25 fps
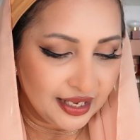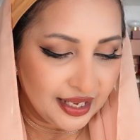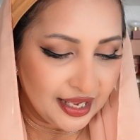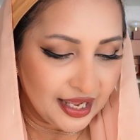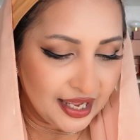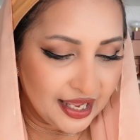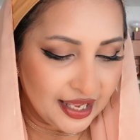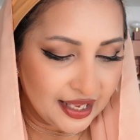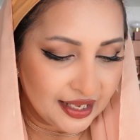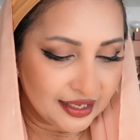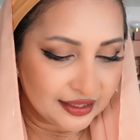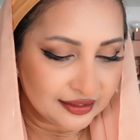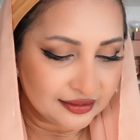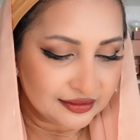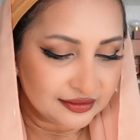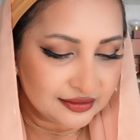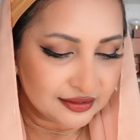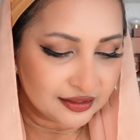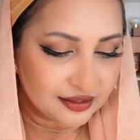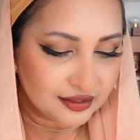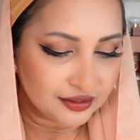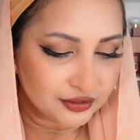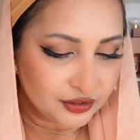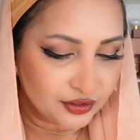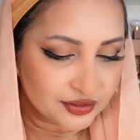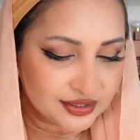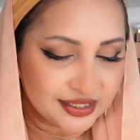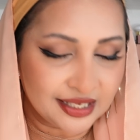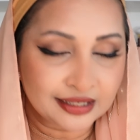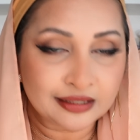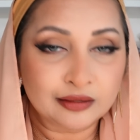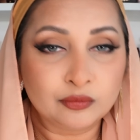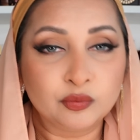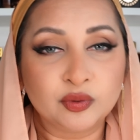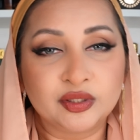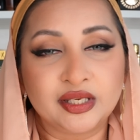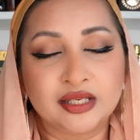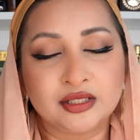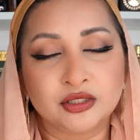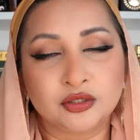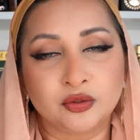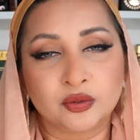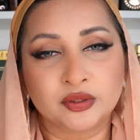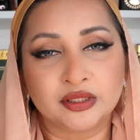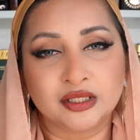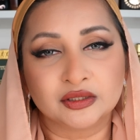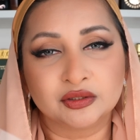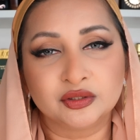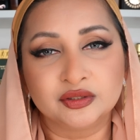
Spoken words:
and your sandalwood and tonka.